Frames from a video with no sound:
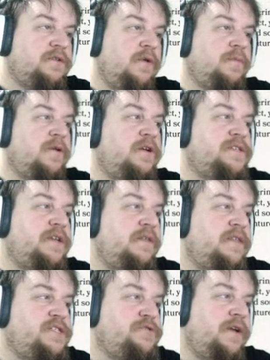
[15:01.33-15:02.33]
to a person on
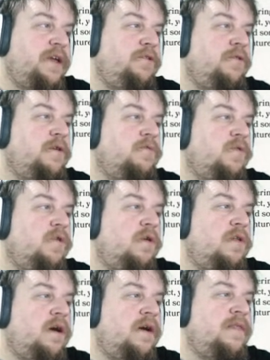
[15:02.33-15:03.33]
the street, you can
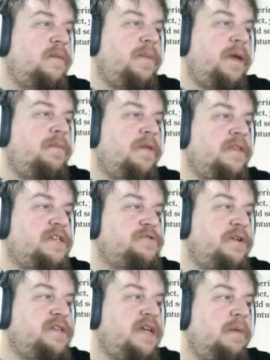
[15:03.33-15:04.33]
roll on the people in the
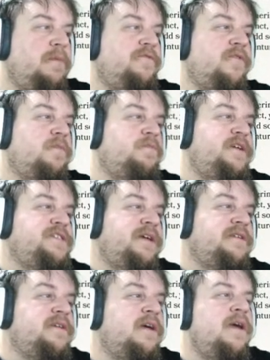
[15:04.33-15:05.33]
street table for the
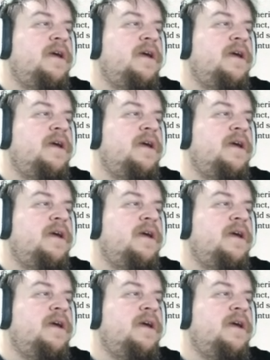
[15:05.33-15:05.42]
precinct.